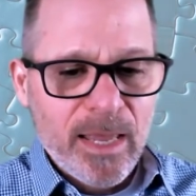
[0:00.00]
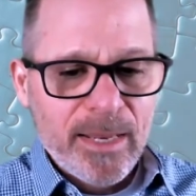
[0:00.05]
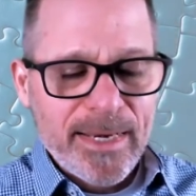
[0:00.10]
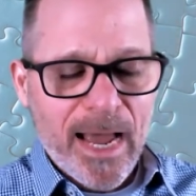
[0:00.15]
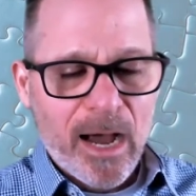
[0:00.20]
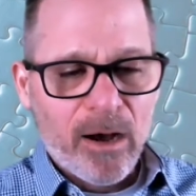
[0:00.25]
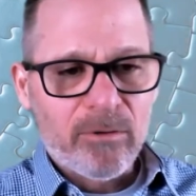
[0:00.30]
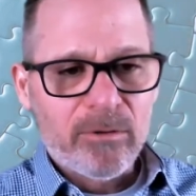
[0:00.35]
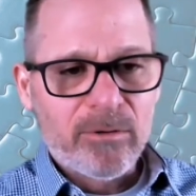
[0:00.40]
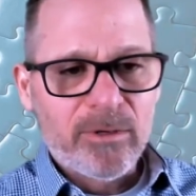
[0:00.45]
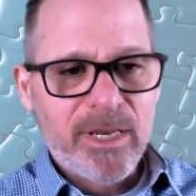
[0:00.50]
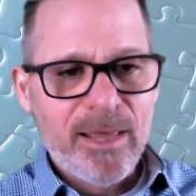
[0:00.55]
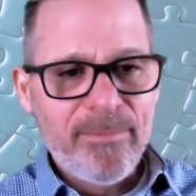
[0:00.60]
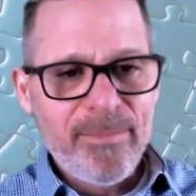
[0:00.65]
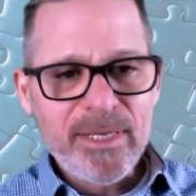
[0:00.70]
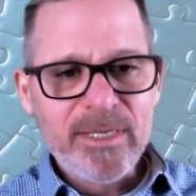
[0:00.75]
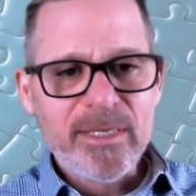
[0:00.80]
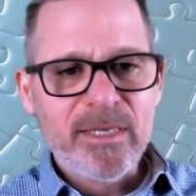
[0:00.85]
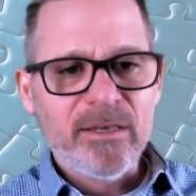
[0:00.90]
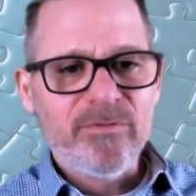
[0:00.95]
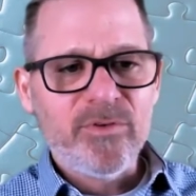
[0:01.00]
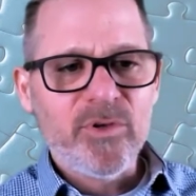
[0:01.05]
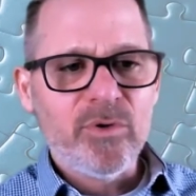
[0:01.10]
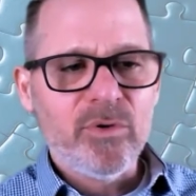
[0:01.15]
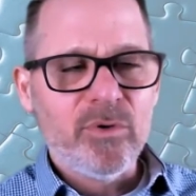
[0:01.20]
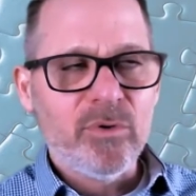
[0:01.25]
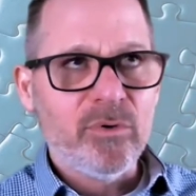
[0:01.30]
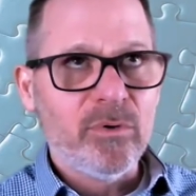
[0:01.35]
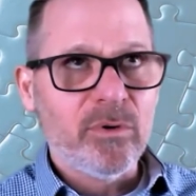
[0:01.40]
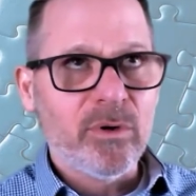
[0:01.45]
Now, let me give
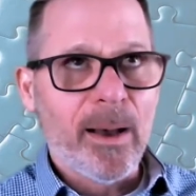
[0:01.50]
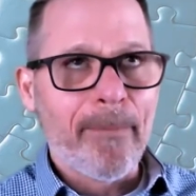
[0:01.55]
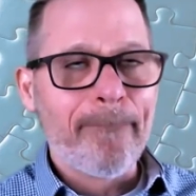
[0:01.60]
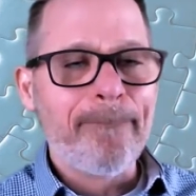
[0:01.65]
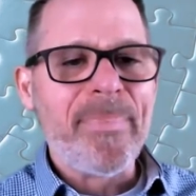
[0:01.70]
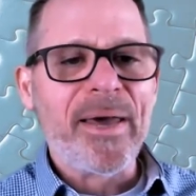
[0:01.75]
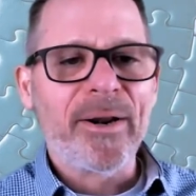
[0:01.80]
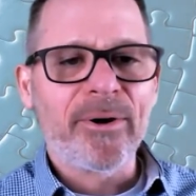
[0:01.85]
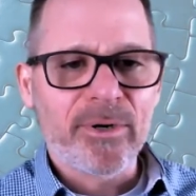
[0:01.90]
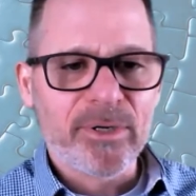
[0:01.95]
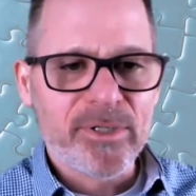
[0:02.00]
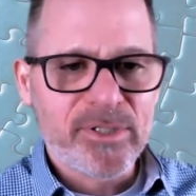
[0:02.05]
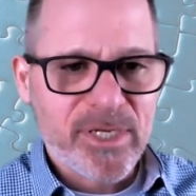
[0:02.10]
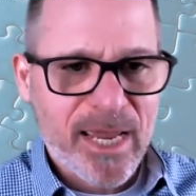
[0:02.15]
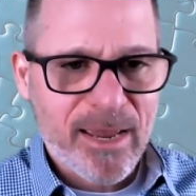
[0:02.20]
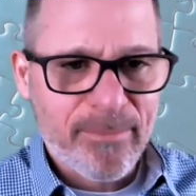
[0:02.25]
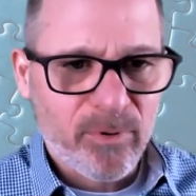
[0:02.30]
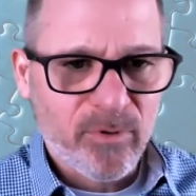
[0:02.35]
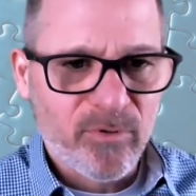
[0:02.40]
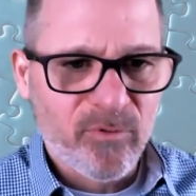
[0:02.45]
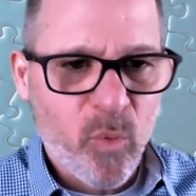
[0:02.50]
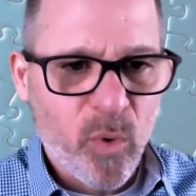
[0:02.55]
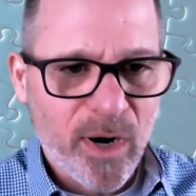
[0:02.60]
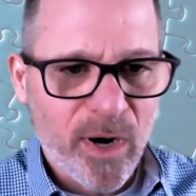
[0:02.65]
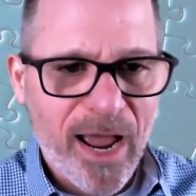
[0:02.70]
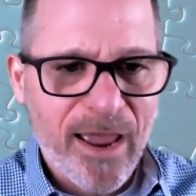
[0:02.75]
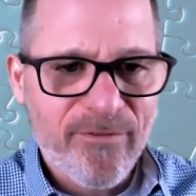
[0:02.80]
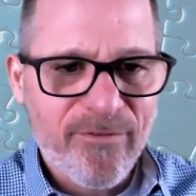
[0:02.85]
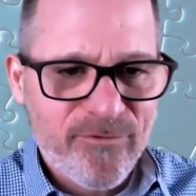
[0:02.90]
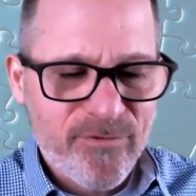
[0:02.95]
you a better example of what
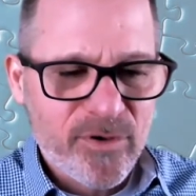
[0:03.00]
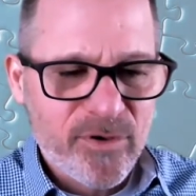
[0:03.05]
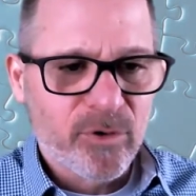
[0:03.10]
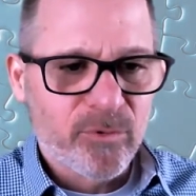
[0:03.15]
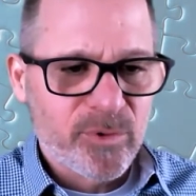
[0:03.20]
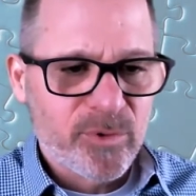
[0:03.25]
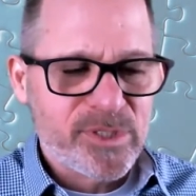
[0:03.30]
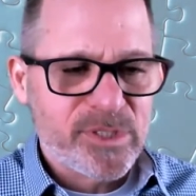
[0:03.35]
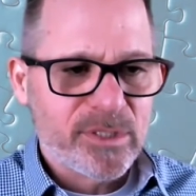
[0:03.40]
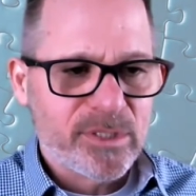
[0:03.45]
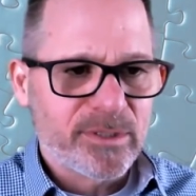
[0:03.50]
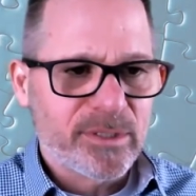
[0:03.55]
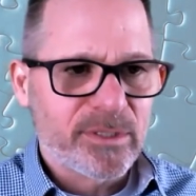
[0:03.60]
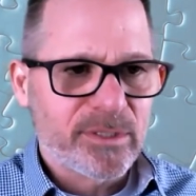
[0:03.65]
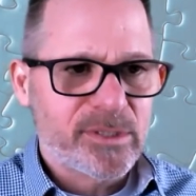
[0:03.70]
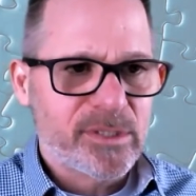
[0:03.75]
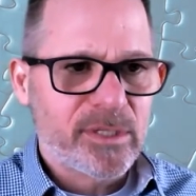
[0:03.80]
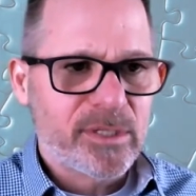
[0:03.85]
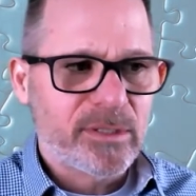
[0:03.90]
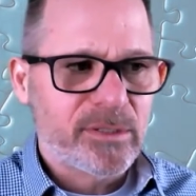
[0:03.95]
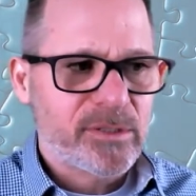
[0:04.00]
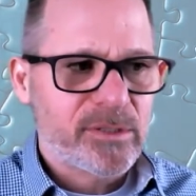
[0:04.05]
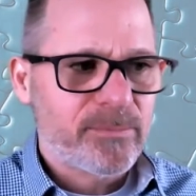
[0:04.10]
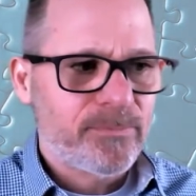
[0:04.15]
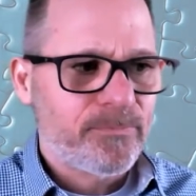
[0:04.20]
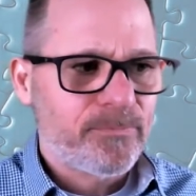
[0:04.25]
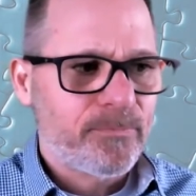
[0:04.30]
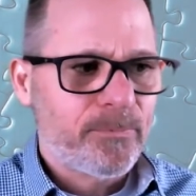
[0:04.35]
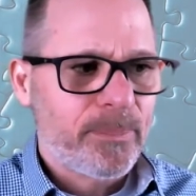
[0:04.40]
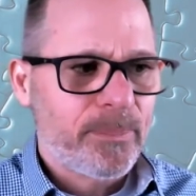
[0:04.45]
I feel resilience is.
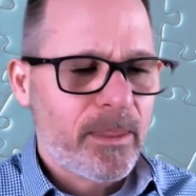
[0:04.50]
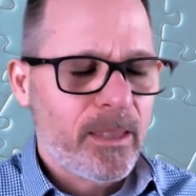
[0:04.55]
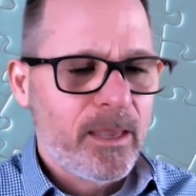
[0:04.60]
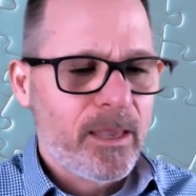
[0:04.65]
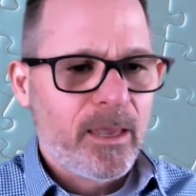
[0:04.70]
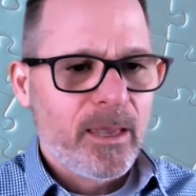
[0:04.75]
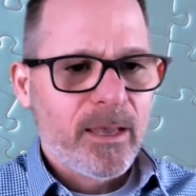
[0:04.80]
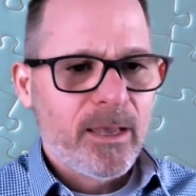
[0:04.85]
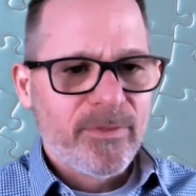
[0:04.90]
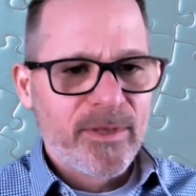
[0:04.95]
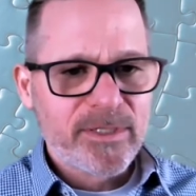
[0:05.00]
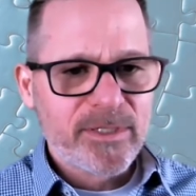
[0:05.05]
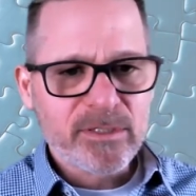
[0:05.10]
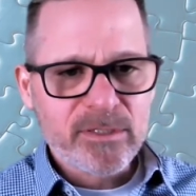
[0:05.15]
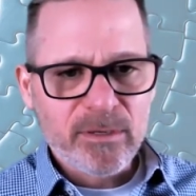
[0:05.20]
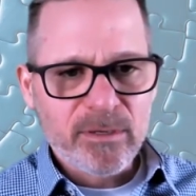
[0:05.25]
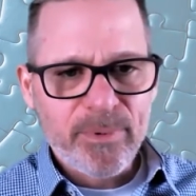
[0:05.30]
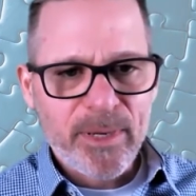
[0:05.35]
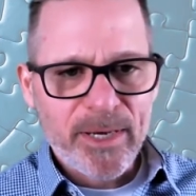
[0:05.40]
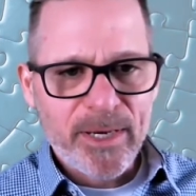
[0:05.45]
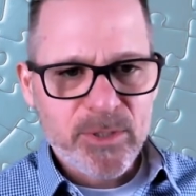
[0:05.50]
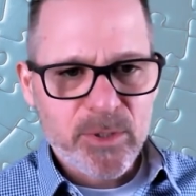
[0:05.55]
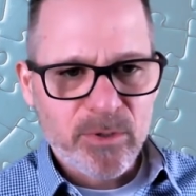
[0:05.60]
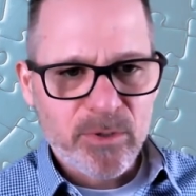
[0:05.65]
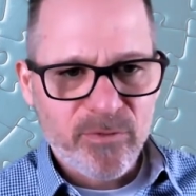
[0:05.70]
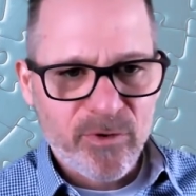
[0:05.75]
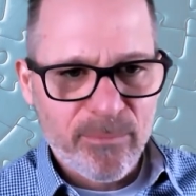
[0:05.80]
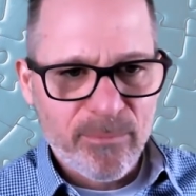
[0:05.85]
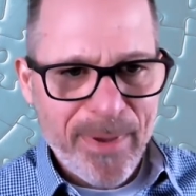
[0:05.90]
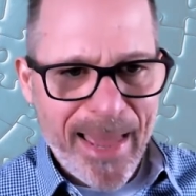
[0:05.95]
This is a picture
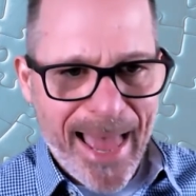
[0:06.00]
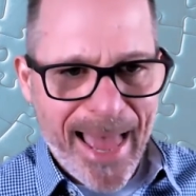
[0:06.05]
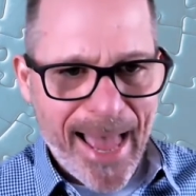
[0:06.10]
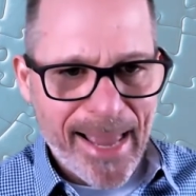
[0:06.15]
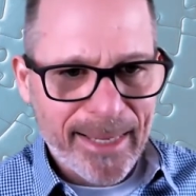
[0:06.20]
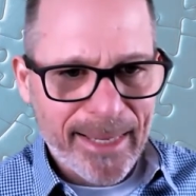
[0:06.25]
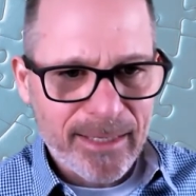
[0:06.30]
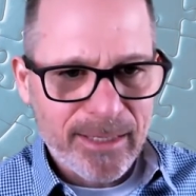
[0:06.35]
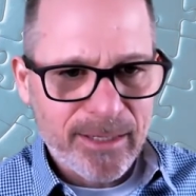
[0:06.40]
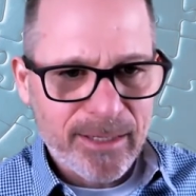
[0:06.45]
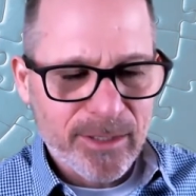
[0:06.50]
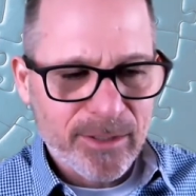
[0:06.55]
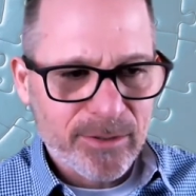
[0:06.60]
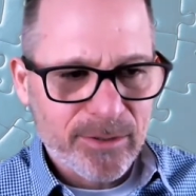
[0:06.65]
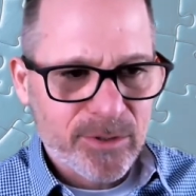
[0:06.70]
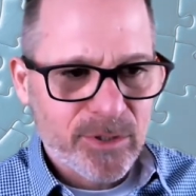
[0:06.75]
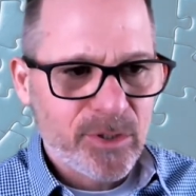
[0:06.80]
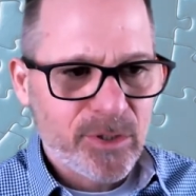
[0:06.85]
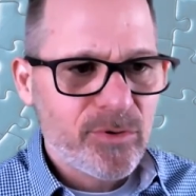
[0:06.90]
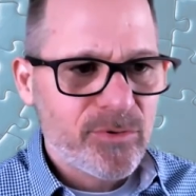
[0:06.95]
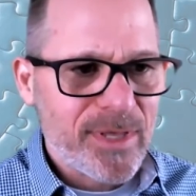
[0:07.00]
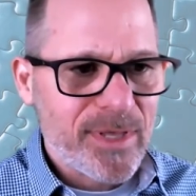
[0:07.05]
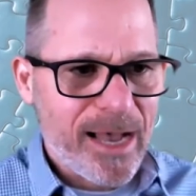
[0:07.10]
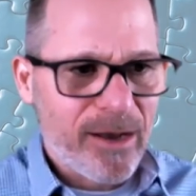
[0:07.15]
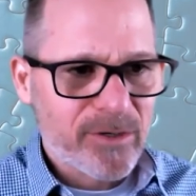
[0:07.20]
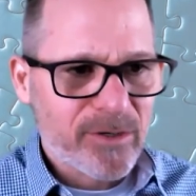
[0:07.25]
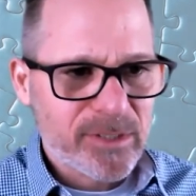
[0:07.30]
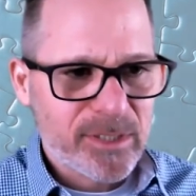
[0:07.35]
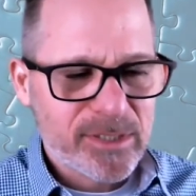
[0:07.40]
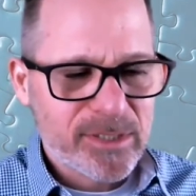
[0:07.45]
from back in
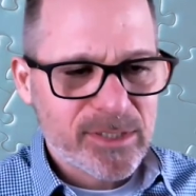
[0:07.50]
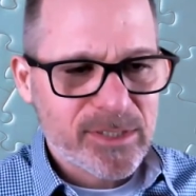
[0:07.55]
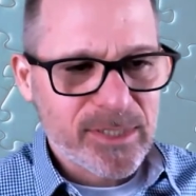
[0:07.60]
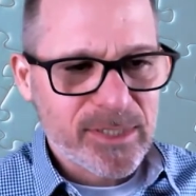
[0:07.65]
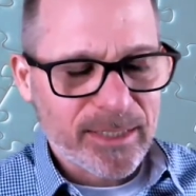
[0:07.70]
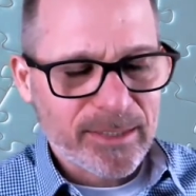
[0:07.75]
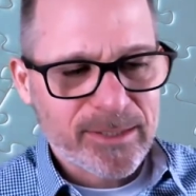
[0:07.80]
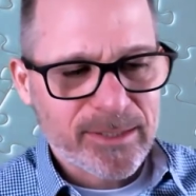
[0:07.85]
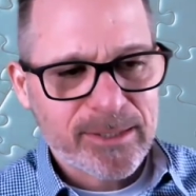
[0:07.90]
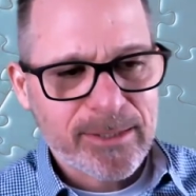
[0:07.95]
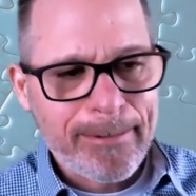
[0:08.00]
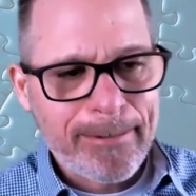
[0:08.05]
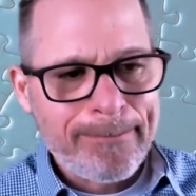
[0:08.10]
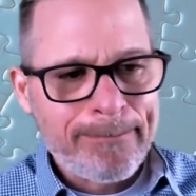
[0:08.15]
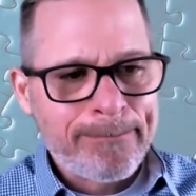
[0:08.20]
2006.